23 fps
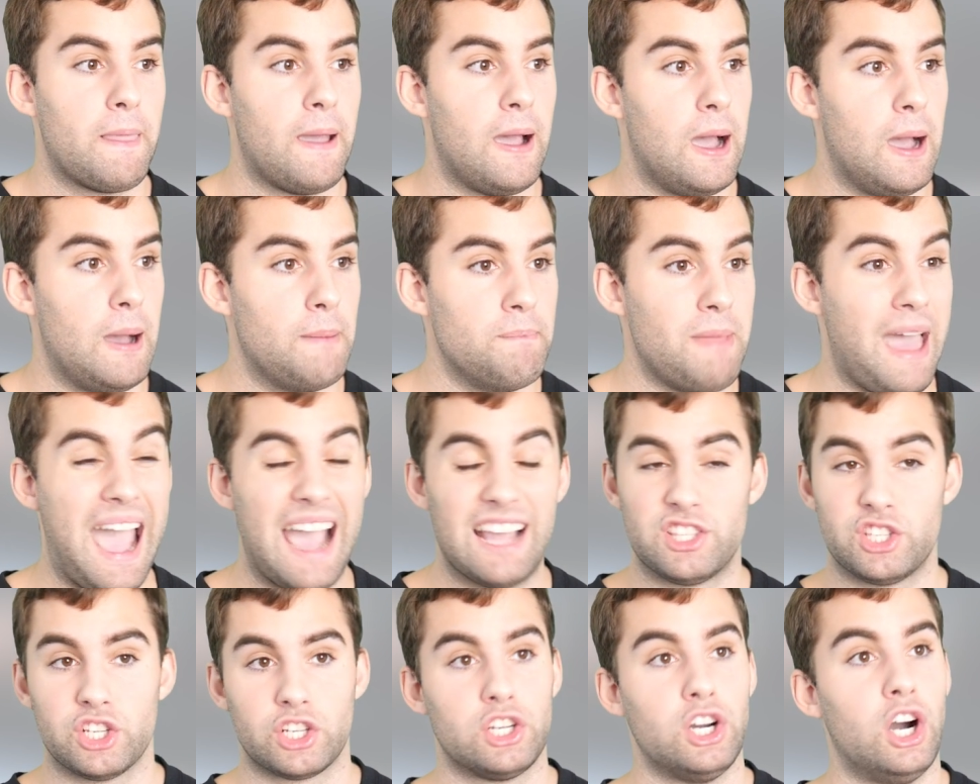
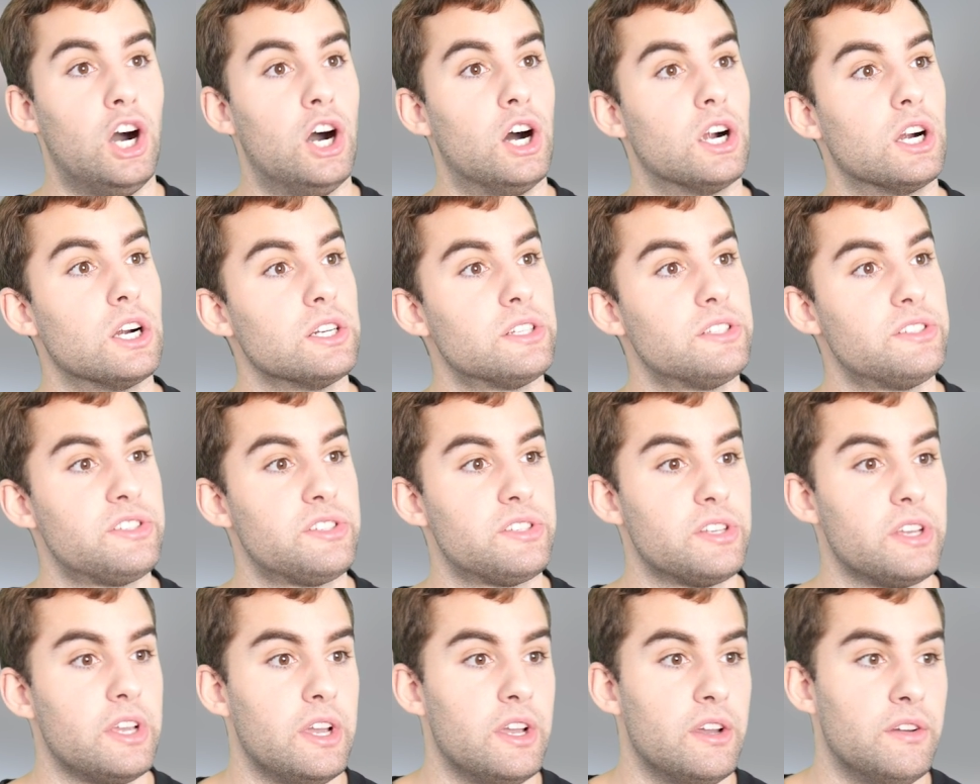add to
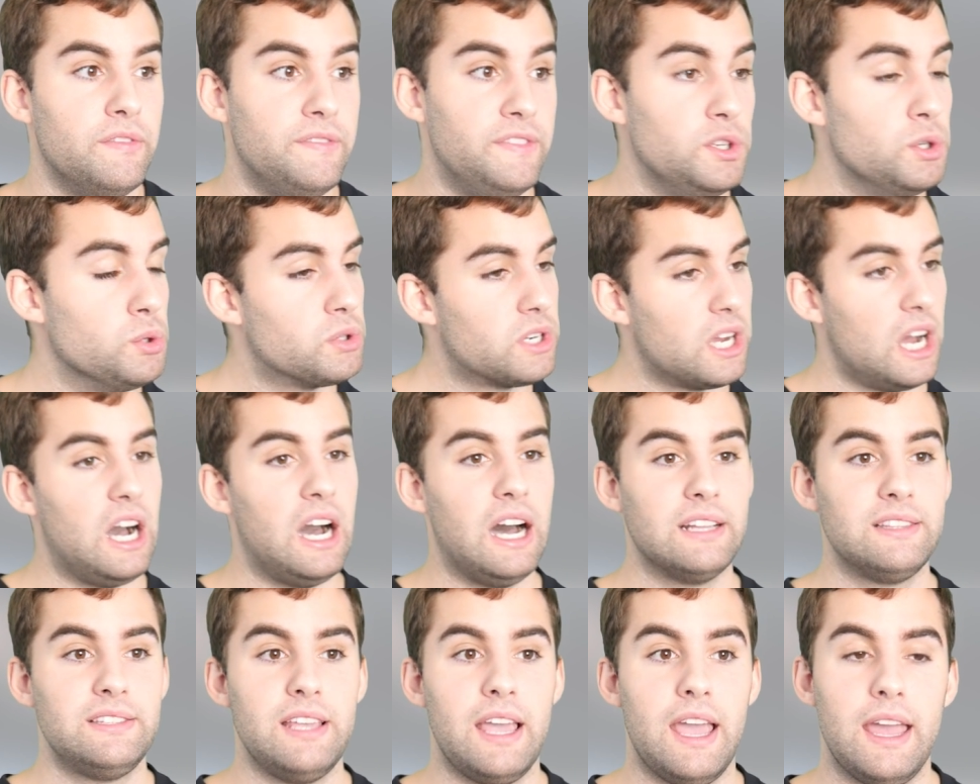carts, view
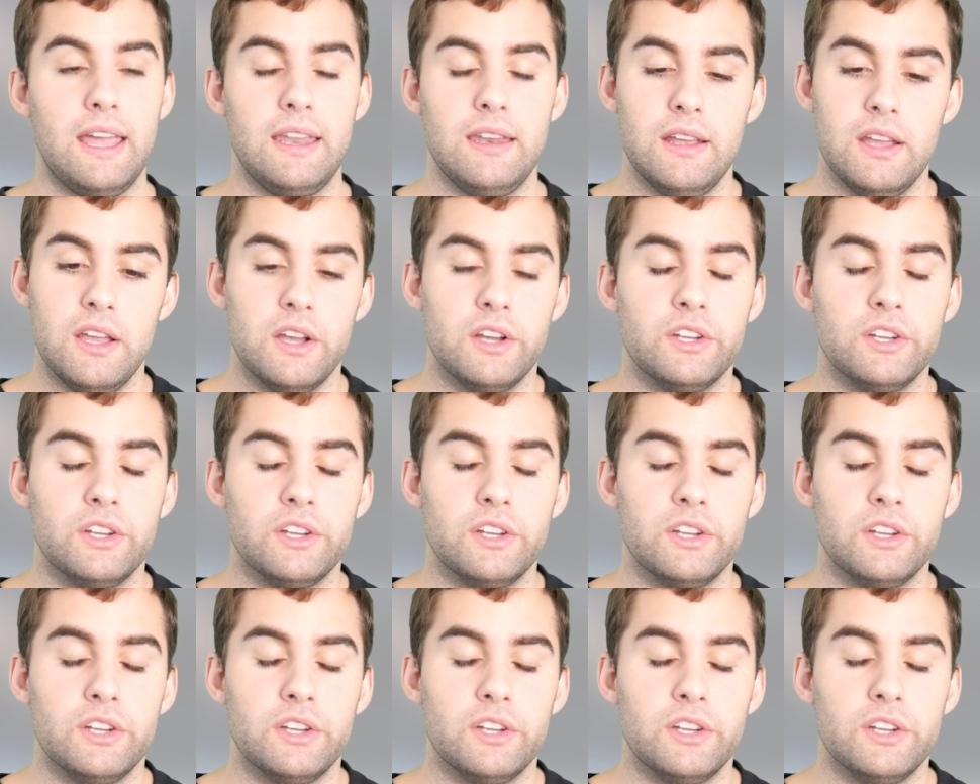content,